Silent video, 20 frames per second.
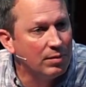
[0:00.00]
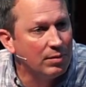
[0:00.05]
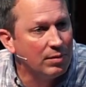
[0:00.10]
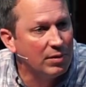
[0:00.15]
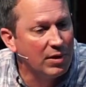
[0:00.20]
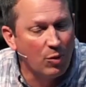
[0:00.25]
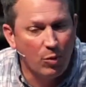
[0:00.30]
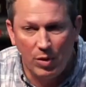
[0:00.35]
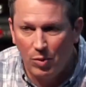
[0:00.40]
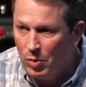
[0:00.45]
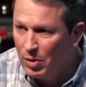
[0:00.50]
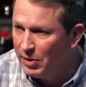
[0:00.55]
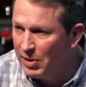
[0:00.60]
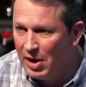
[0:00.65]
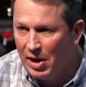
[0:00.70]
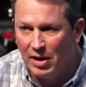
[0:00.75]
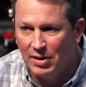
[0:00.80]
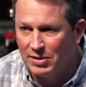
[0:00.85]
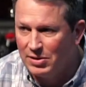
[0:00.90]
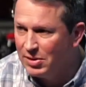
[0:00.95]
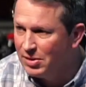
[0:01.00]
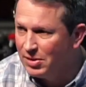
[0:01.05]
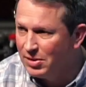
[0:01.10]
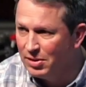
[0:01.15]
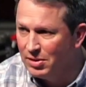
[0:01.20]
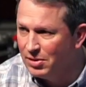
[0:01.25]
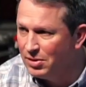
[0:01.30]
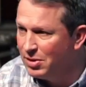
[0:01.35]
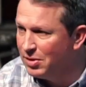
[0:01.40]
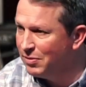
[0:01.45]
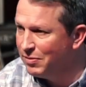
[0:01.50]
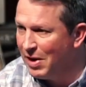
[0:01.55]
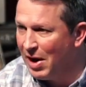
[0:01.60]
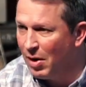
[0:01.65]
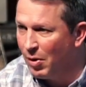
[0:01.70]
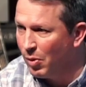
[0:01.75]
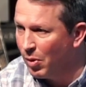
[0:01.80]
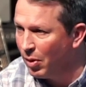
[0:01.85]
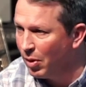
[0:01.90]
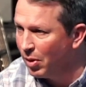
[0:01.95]
That we will not
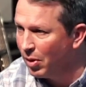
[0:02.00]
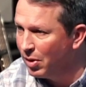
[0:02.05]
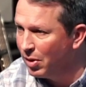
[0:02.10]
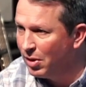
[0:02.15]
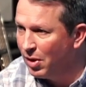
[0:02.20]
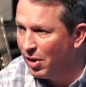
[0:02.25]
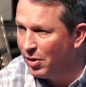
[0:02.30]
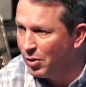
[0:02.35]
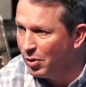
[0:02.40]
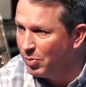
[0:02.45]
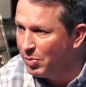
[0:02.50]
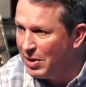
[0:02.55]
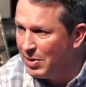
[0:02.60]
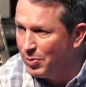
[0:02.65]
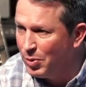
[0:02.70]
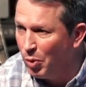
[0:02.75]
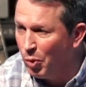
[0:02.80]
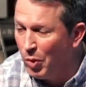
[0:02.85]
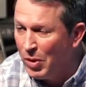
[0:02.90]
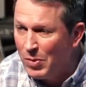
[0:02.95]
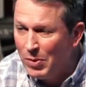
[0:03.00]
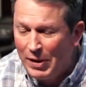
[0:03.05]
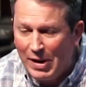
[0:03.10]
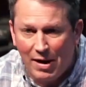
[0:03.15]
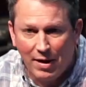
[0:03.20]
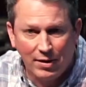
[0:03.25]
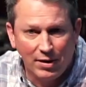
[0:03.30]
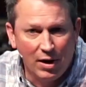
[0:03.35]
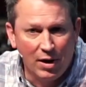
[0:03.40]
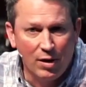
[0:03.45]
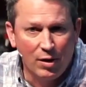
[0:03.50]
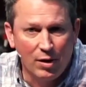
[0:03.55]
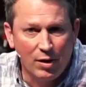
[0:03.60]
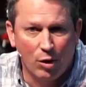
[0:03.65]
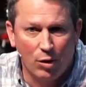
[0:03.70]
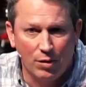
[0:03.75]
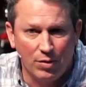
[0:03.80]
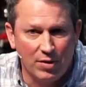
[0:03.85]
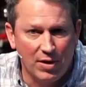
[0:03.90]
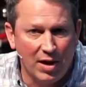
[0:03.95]
devour other people. We will not
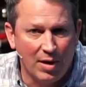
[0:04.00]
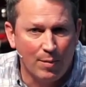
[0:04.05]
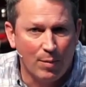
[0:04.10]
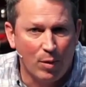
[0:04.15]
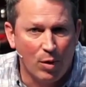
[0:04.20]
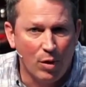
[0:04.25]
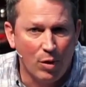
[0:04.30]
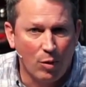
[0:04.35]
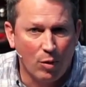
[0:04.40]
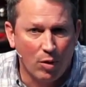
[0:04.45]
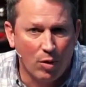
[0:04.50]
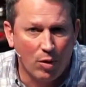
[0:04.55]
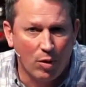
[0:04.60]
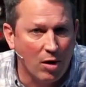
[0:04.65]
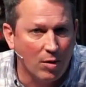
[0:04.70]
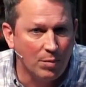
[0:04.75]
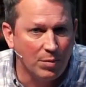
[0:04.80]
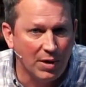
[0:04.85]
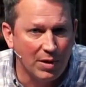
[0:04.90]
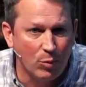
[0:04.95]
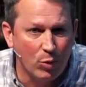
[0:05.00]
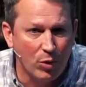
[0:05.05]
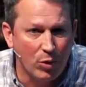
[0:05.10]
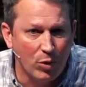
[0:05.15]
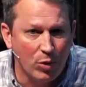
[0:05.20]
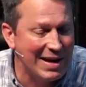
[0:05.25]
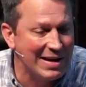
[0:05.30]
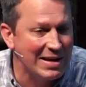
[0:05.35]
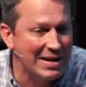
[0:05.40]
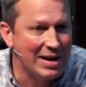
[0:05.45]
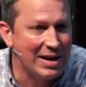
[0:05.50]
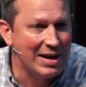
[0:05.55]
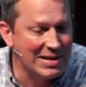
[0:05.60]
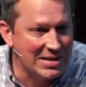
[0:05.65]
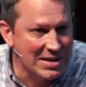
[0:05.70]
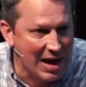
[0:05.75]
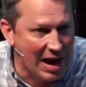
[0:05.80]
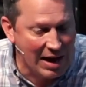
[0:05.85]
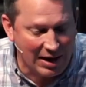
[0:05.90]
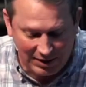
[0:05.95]
hurt them or harm them. We will not
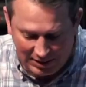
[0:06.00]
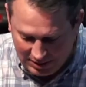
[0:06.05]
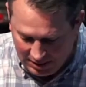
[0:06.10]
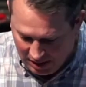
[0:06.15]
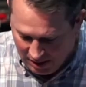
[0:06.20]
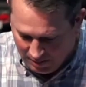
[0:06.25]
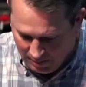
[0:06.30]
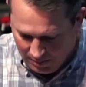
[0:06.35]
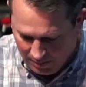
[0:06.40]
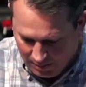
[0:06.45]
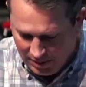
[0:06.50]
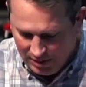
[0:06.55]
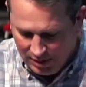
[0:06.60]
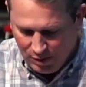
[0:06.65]
attack them.